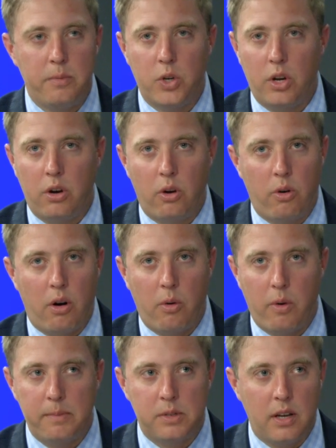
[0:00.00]
You can go to our
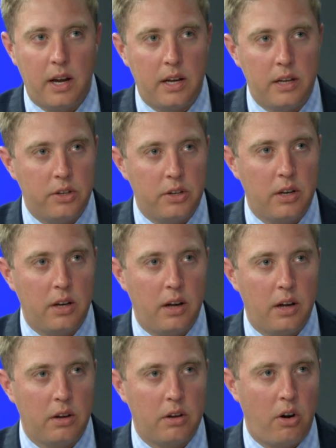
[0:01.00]
website. You can
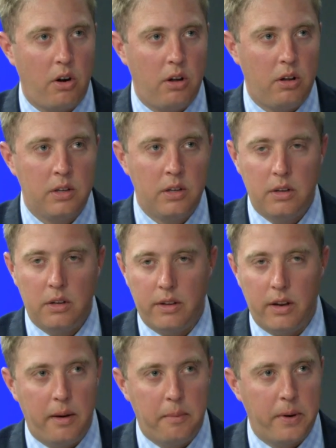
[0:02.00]
uh, call the
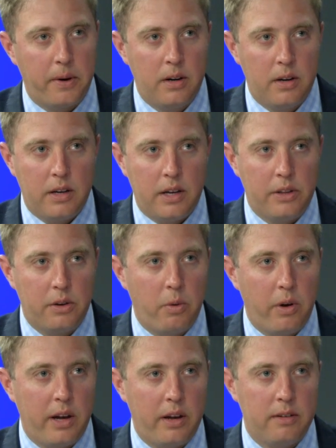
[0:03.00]
number. Either okay.
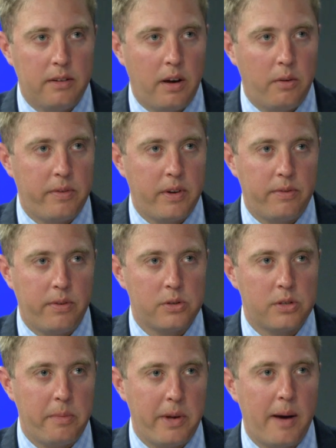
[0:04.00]
way, uh, we've got folks
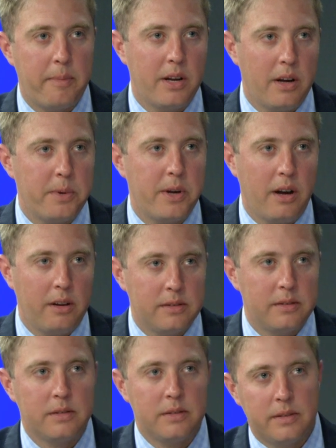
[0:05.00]
that'd be happy to help you out.
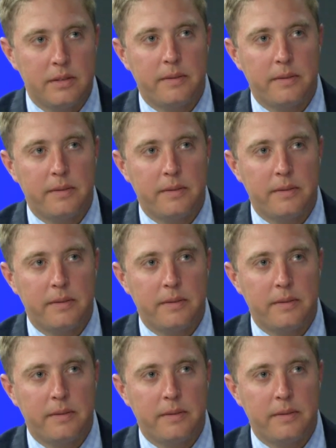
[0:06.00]
Okay, good.